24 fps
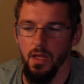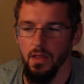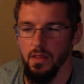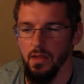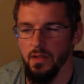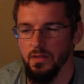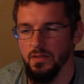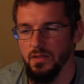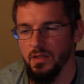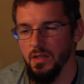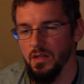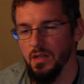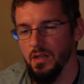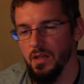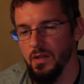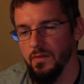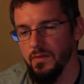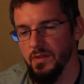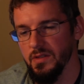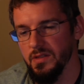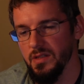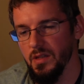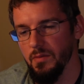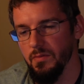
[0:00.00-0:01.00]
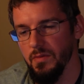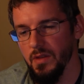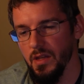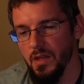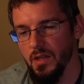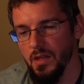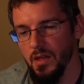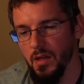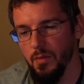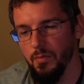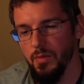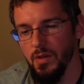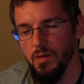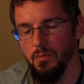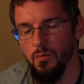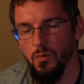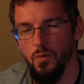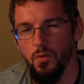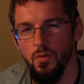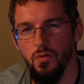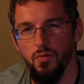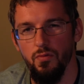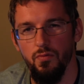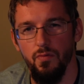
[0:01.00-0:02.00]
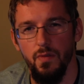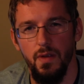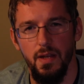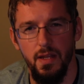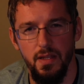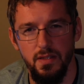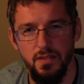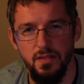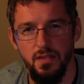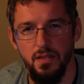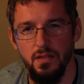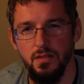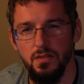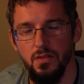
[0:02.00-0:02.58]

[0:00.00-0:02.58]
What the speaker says: that's going to give us something a bit more realistic.